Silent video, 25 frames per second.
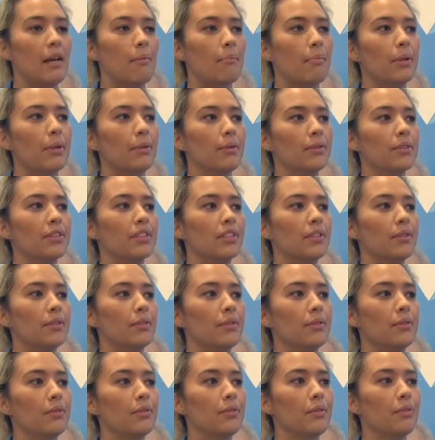but
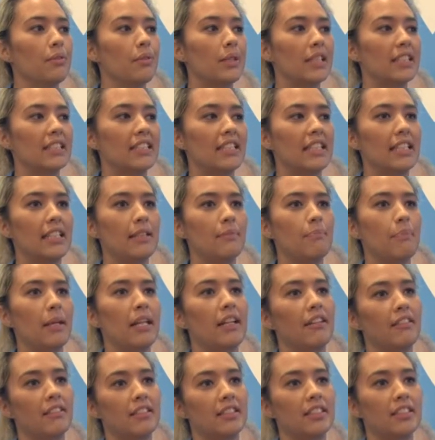also we see
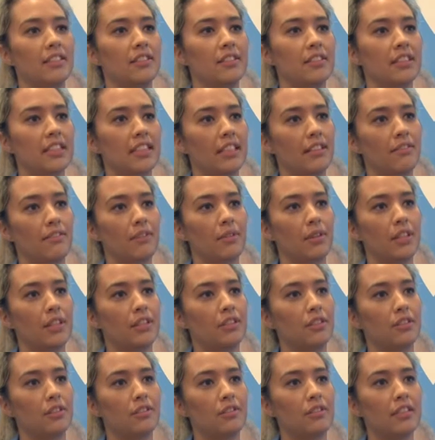parents using it for their
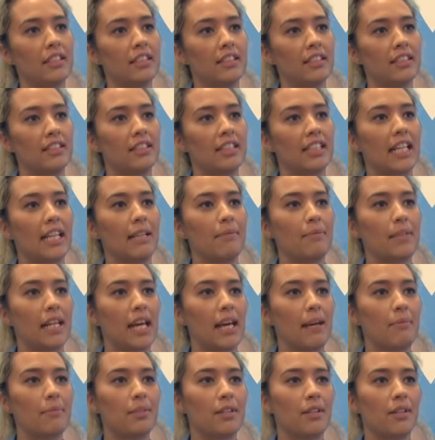children to keep
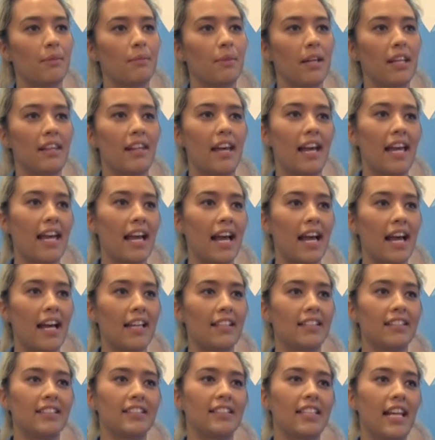tabs on where they are,
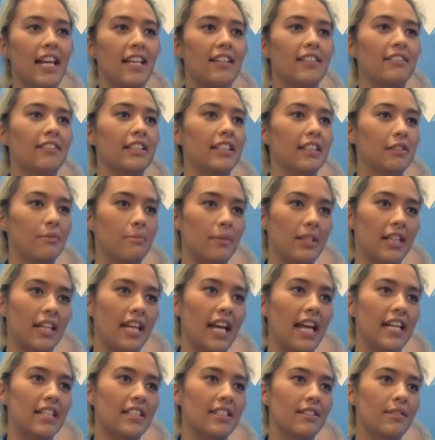to stay in direct
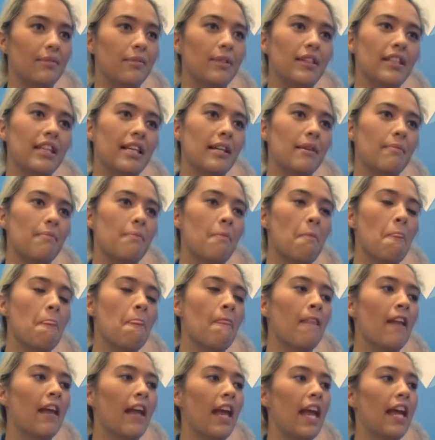communication with them,
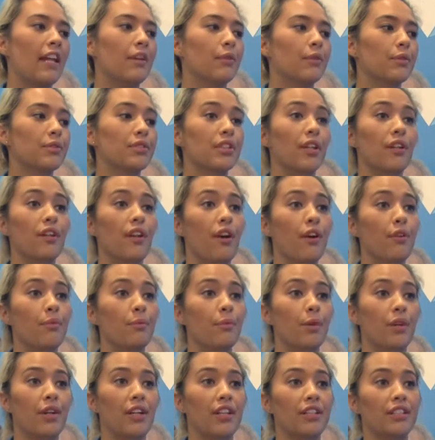and also lone
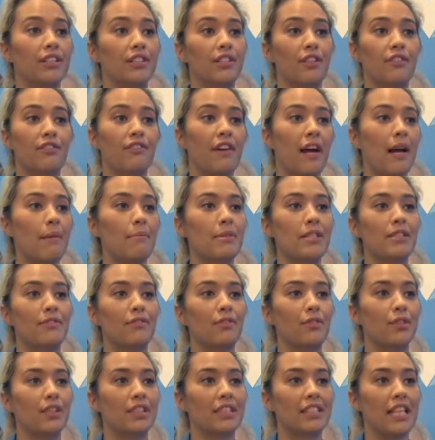workers, so farmers,
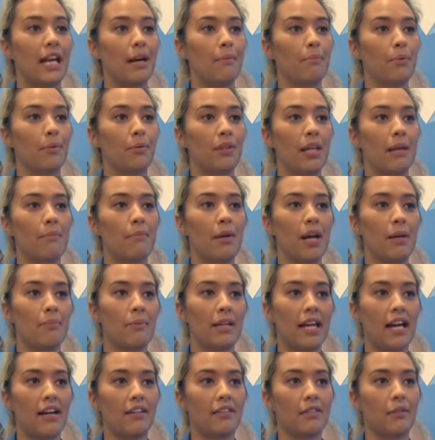for example, that might
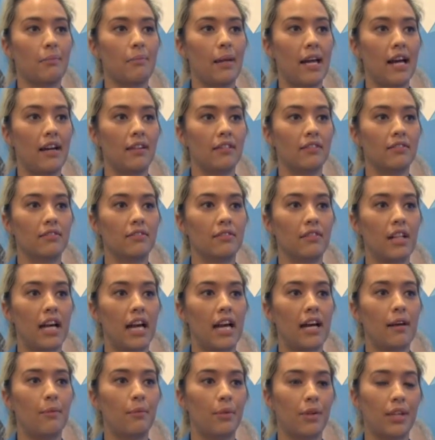be out and about
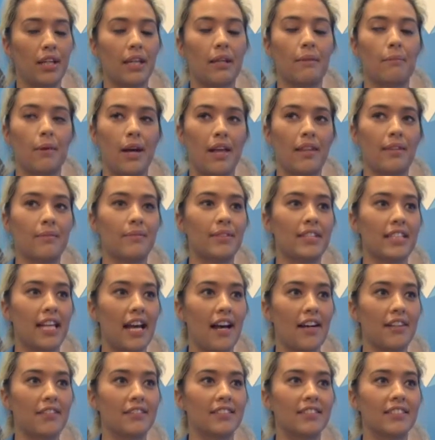working by
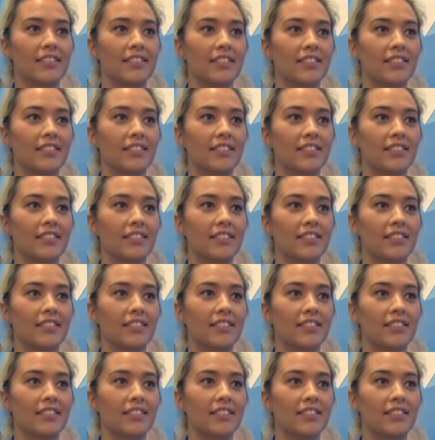themselves.